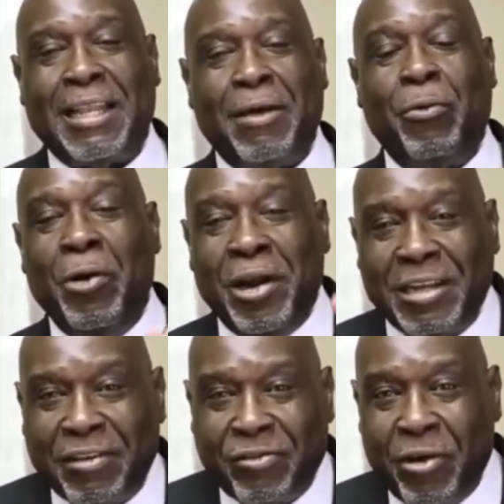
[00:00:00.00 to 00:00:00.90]
The word
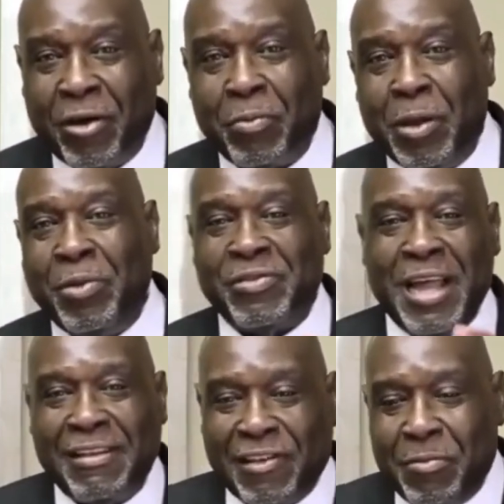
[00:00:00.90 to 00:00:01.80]
that struck me was
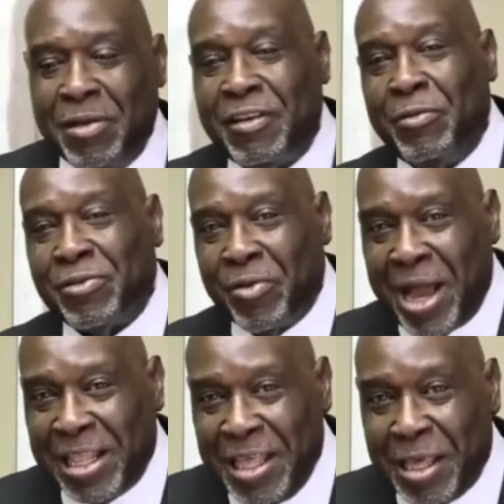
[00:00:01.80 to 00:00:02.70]
not so much it was
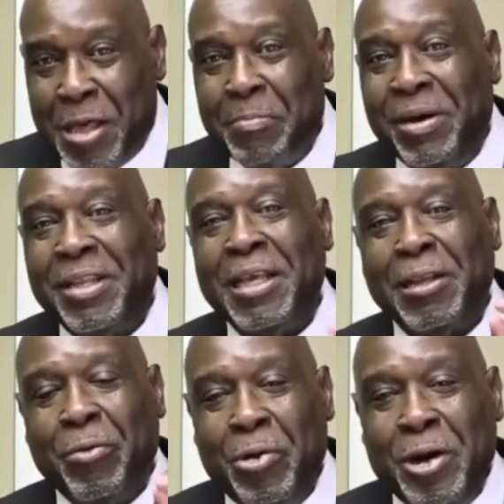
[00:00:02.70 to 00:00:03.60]
right here, but
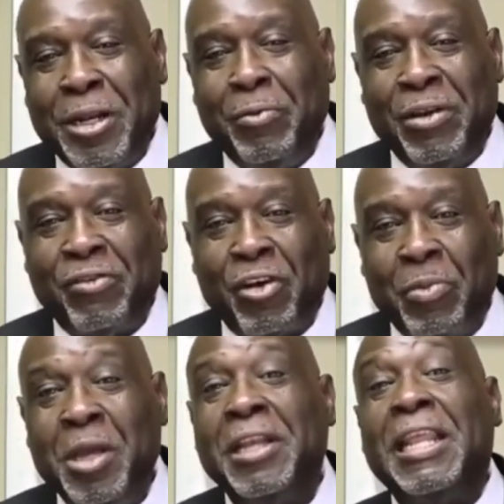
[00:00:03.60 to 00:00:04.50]
the word that really struck
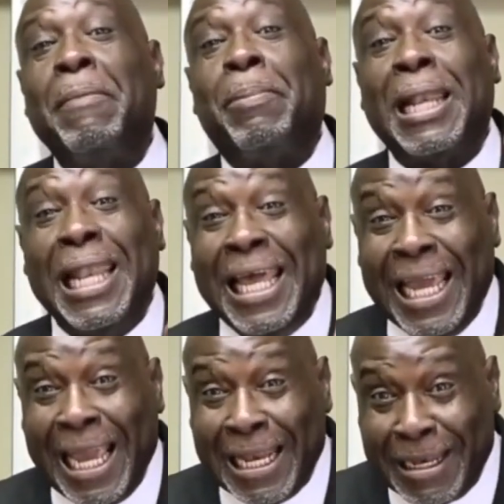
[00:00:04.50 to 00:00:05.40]
me, they
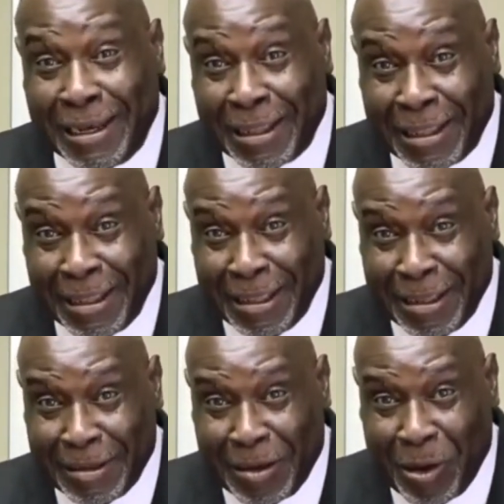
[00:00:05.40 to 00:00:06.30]
planned
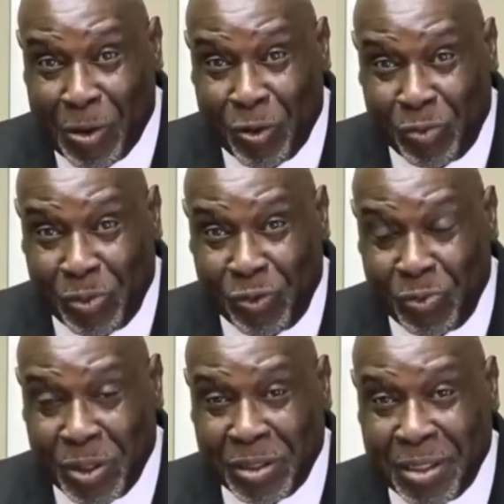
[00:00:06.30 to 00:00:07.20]
the whole
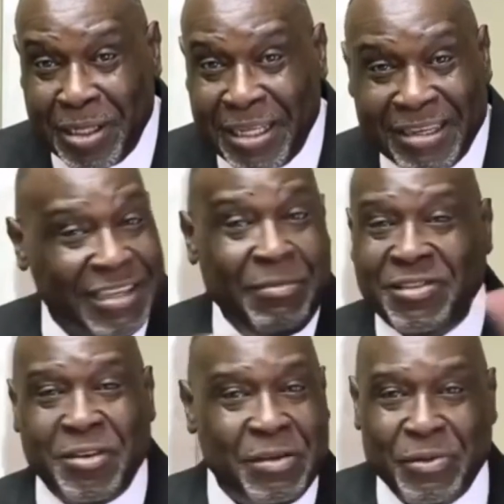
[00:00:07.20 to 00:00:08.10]
movement. And some of
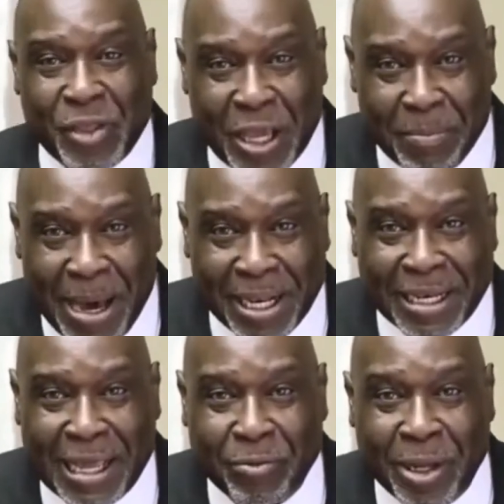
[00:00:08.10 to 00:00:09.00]
us don't even think about it
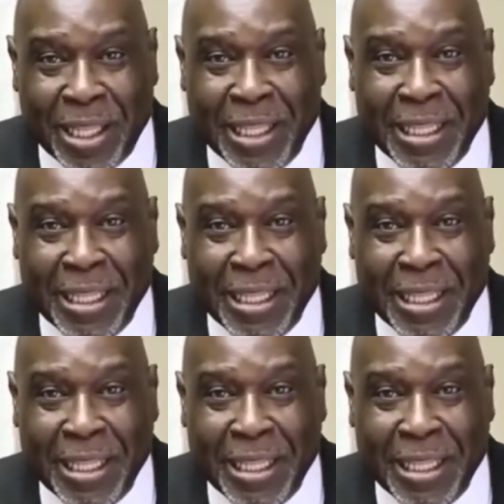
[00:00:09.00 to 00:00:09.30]
that way,